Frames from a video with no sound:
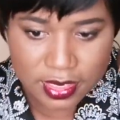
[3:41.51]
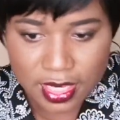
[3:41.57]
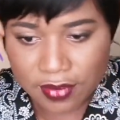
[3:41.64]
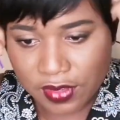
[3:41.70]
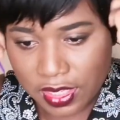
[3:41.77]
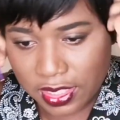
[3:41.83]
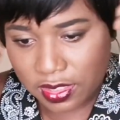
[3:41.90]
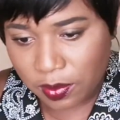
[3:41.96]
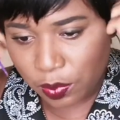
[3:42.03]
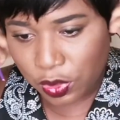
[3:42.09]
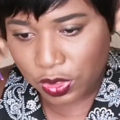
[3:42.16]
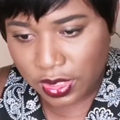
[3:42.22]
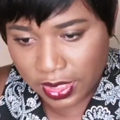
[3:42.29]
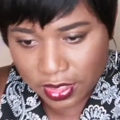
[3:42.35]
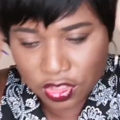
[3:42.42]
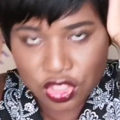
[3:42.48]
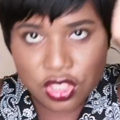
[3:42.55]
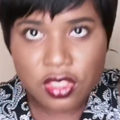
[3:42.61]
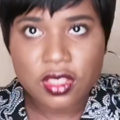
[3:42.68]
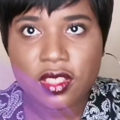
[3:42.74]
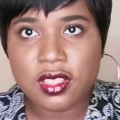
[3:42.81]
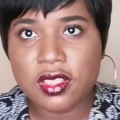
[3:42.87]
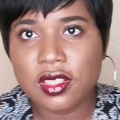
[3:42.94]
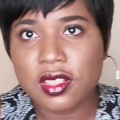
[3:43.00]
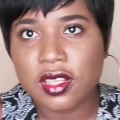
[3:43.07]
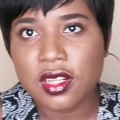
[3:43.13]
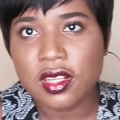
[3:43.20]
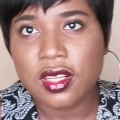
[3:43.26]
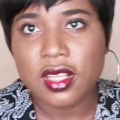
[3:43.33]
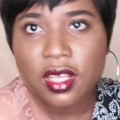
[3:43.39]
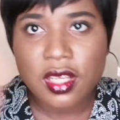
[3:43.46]
It has a little potential.
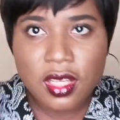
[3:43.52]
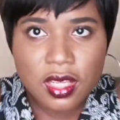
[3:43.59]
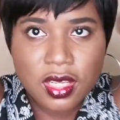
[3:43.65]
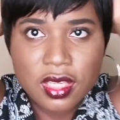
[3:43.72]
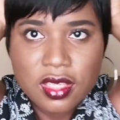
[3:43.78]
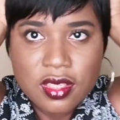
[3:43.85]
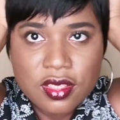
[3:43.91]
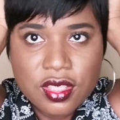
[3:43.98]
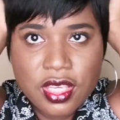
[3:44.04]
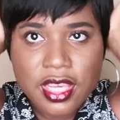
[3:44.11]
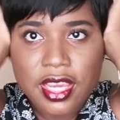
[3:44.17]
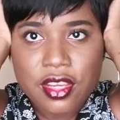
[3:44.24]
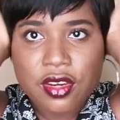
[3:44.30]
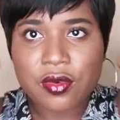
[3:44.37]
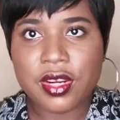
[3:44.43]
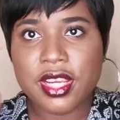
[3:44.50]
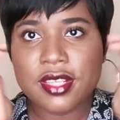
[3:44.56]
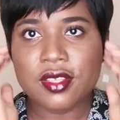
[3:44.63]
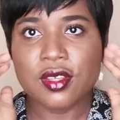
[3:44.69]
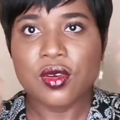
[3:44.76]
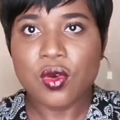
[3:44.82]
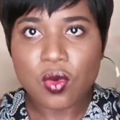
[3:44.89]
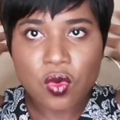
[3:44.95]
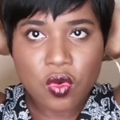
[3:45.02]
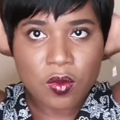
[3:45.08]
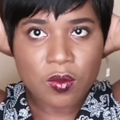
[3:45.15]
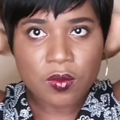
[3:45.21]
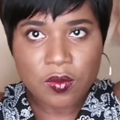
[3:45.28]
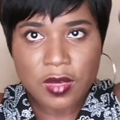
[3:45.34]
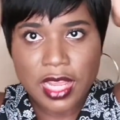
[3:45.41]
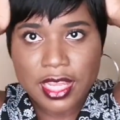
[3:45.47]
So you get your razor
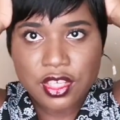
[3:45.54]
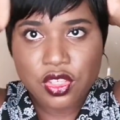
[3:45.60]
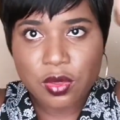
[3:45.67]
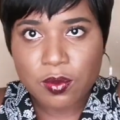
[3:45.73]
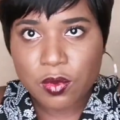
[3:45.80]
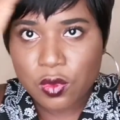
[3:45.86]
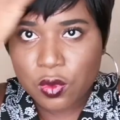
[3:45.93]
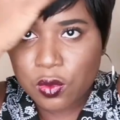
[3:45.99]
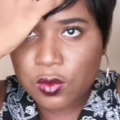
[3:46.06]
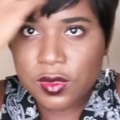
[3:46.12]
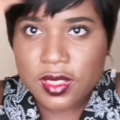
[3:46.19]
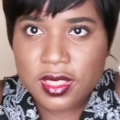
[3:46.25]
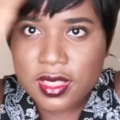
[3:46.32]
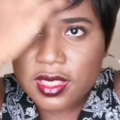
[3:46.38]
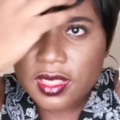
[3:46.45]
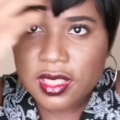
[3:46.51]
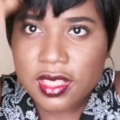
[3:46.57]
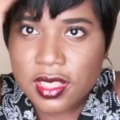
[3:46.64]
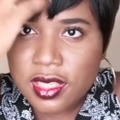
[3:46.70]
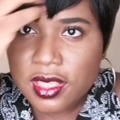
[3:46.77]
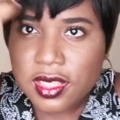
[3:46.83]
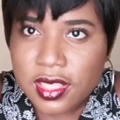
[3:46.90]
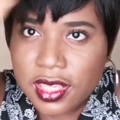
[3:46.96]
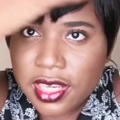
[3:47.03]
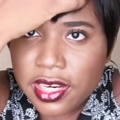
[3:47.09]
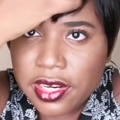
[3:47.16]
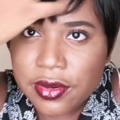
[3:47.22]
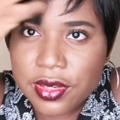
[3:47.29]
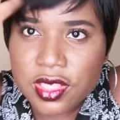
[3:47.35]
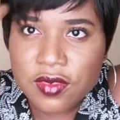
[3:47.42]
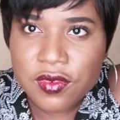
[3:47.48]
comb and your mousse. The
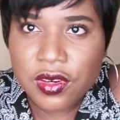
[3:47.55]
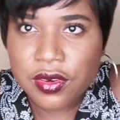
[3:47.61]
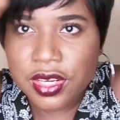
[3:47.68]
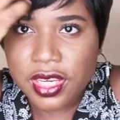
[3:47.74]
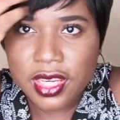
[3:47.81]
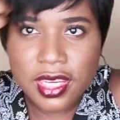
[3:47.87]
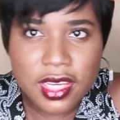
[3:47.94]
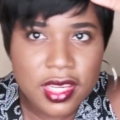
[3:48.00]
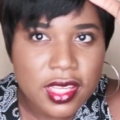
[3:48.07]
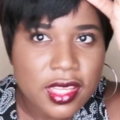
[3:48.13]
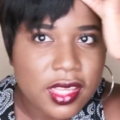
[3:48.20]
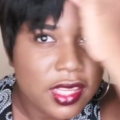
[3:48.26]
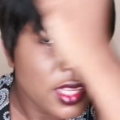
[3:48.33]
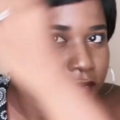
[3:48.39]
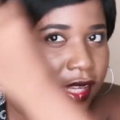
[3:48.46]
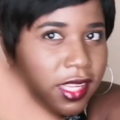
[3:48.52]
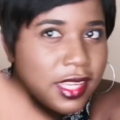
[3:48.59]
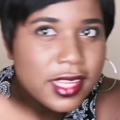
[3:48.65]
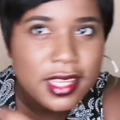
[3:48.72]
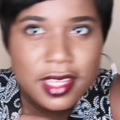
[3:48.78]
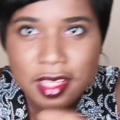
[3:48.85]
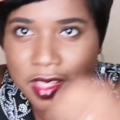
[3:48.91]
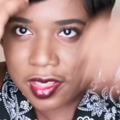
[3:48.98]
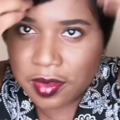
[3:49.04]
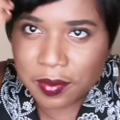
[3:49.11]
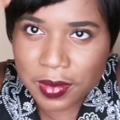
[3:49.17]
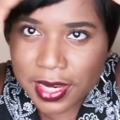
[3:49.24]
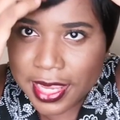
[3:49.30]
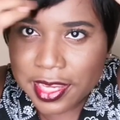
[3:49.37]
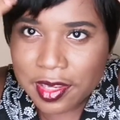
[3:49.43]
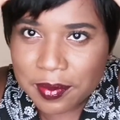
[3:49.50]
hair is very
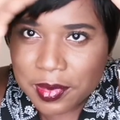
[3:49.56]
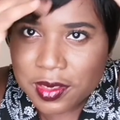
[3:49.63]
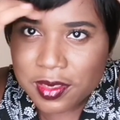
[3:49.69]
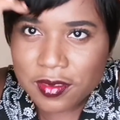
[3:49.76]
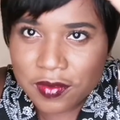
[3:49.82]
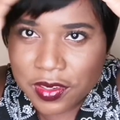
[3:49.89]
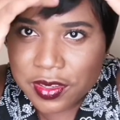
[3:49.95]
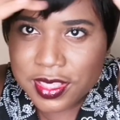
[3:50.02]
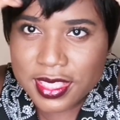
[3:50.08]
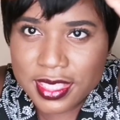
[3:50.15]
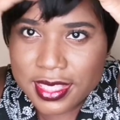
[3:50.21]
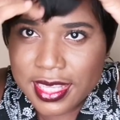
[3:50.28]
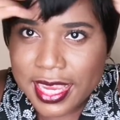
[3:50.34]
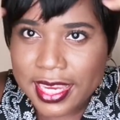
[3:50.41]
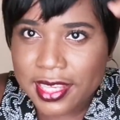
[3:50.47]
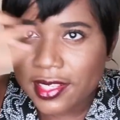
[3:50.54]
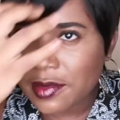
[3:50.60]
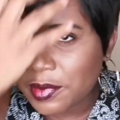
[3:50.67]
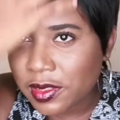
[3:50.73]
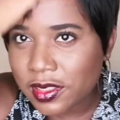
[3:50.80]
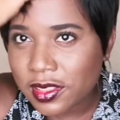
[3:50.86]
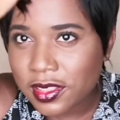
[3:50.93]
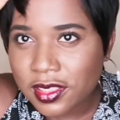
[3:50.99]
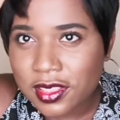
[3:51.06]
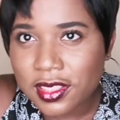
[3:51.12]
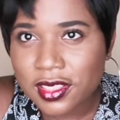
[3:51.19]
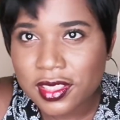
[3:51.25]
pliable, very stylable.